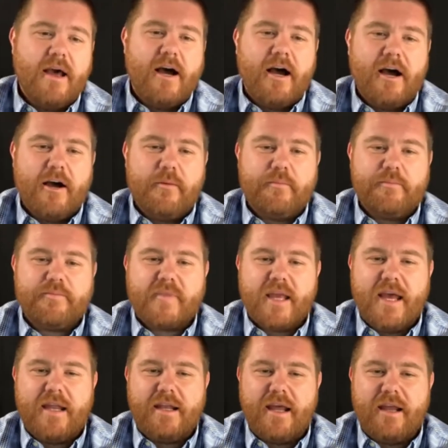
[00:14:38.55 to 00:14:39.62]

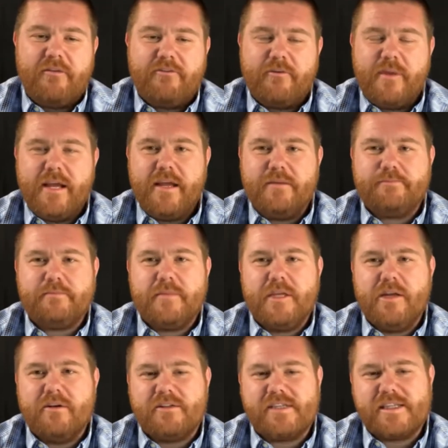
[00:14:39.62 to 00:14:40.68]
And for me,
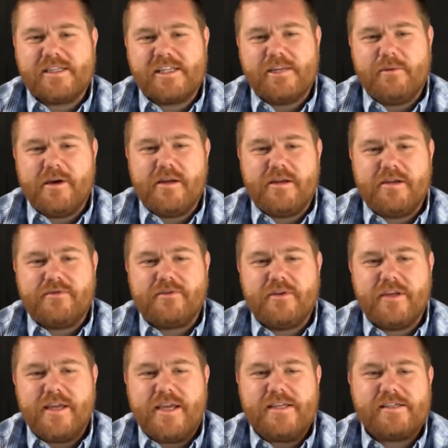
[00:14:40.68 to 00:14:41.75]
Six Sigma is
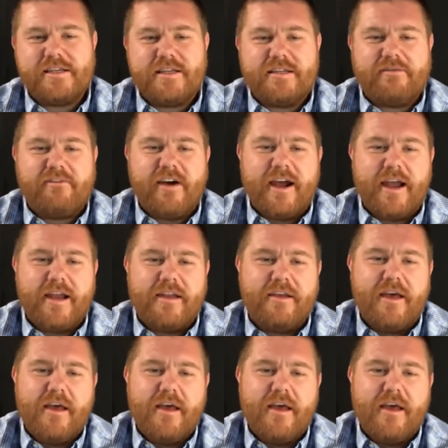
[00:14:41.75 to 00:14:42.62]
really easily defined,